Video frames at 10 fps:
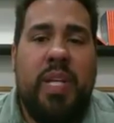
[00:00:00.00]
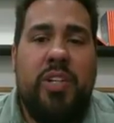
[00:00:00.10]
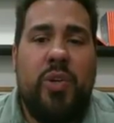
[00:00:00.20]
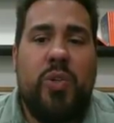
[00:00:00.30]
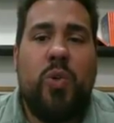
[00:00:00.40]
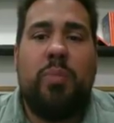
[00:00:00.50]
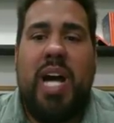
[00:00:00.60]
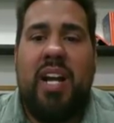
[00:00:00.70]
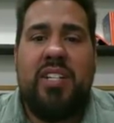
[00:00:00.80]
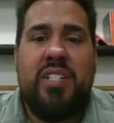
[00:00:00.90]
in your
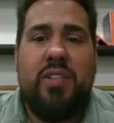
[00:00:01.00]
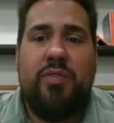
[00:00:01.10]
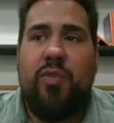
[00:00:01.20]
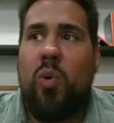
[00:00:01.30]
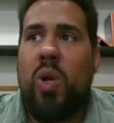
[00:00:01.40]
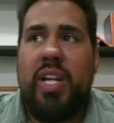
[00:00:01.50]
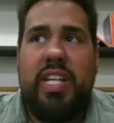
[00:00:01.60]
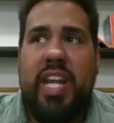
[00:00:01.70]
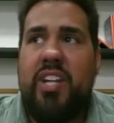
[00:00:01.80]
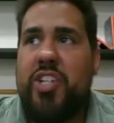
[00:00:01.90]
toolbox for
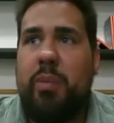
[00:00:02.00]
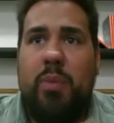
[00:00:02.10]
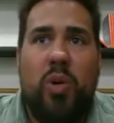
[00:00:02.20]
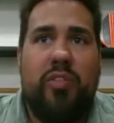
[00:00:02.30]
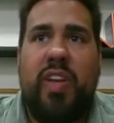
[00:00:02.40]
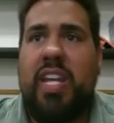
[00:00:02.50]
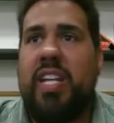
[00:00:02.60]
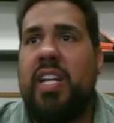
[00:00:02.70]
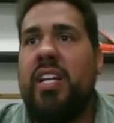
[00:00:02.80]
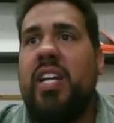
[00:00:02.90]
engaging,
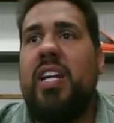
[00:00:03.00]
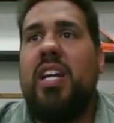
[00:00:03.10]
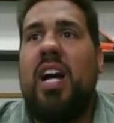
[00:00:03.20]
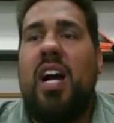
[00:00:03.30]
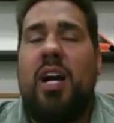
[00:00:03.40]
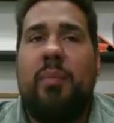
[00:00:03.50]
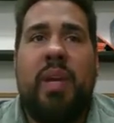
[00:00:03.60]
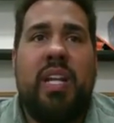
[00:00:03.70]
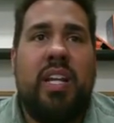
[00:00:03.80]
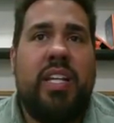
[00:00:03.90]
motivating,
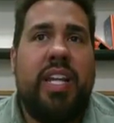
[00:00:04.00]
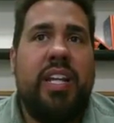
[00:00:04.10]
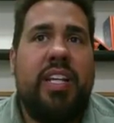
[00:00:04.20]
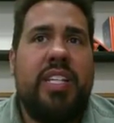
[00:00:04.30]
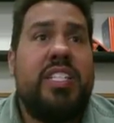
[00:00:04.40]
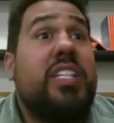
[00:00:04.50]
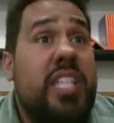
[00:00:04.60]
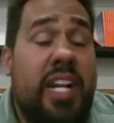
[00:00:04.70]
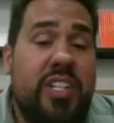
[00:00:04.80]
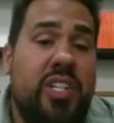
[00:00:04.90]
and getting kids
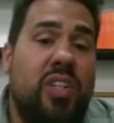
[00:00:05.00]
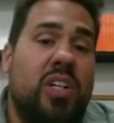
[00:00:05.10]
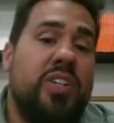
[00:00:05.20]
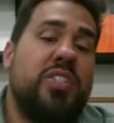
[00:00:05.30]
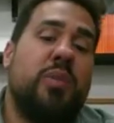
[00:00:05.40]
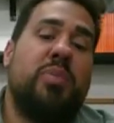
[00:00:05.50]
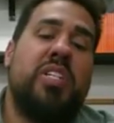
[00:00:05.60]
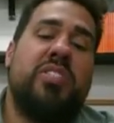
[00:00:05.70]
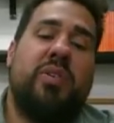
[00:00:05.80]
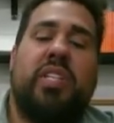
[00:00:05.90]
excited to learn. So
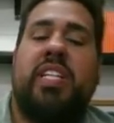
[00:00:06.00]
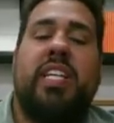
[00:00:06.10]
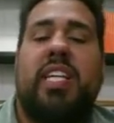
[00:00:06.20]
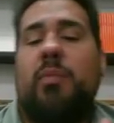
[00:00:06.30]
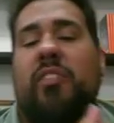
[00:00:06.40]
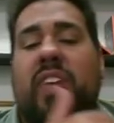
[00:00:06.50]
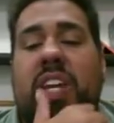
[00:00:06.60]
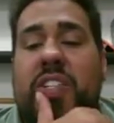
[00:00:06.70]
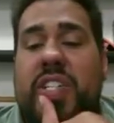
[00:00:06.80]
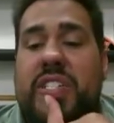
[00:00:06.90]
please don't think that
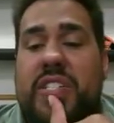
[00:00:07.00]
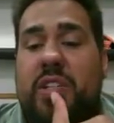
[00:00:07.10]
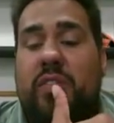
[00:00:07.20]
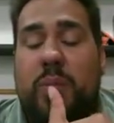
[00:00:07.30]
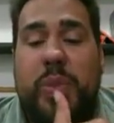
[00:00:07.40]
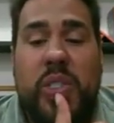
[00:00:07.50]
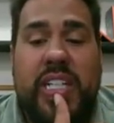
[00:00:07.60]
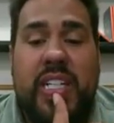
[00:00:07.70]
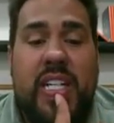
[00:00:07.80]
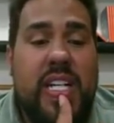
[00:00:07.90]
gamification is a silver
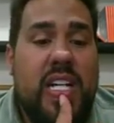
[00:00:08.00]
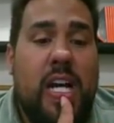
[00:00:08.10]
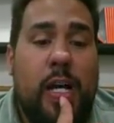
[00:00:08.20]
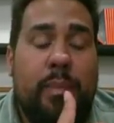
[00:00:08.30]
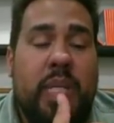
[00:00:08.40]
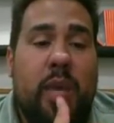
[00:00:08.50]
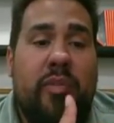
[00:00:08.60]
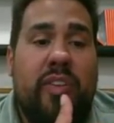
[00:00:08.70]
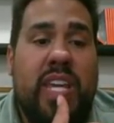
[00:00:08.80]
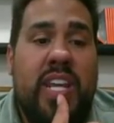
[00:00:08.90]
bullet.
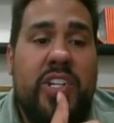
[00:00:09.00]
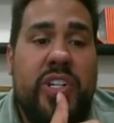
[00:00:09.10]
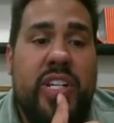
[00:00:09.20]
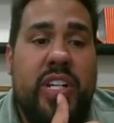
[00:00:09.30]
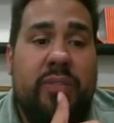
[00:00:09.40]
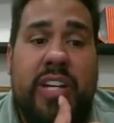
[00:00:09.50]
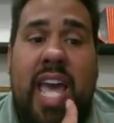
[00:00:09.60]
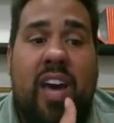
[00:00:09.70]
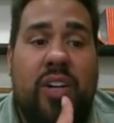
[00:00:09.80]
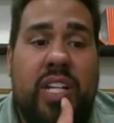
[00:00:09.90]
Gamification in
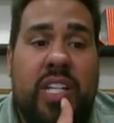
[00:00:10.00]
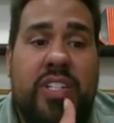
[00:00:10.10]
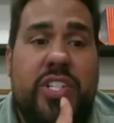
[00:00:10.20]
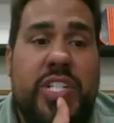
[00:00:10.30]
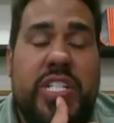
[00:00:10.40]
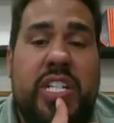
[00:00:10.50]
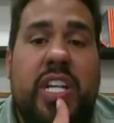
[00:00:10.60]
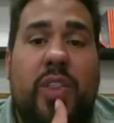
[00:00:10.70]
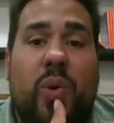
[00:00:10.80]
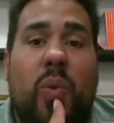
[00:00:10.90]
reality is just
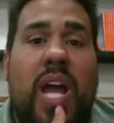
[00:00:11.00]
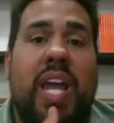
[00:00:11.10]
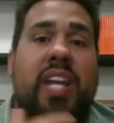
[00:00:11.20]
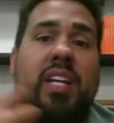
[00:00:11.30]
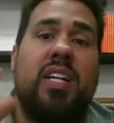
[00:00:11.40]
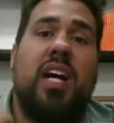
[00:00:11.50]
another way